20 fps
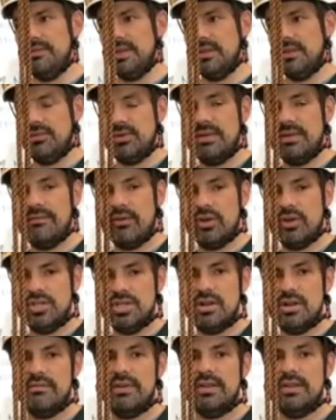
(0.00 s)
B53
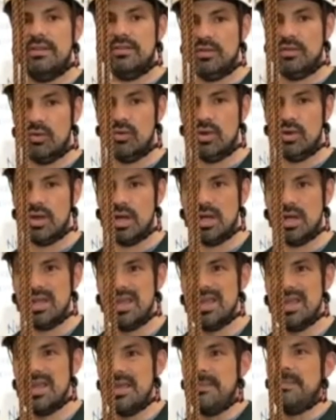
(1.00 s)
version of it, is so good
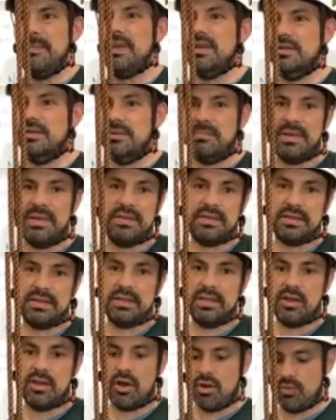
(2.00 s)
because it
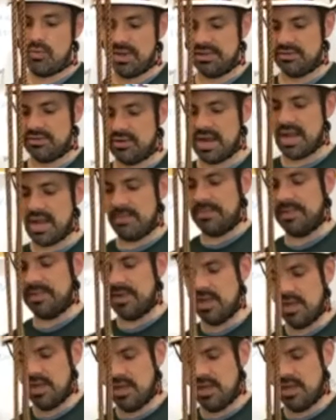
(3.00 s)
basically always grabs.